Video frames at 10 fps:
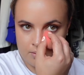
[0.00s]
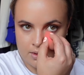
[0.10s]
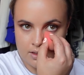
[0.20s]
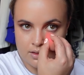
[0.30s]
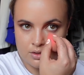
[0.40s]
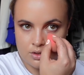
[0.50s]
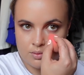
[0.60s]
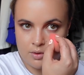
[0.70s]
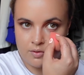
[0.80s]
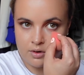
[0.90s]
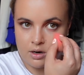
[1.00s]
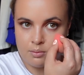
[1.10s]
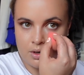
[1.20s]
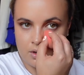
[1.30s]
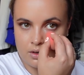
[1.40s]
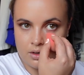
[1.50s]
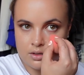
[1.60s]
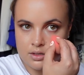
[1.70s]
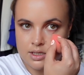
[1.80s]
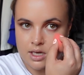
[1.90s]
This is just before I put
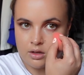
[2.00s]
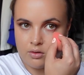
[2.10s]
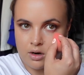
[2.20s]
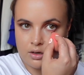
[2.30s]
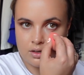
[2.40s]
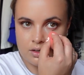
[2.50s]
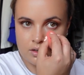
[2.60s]
concealer on.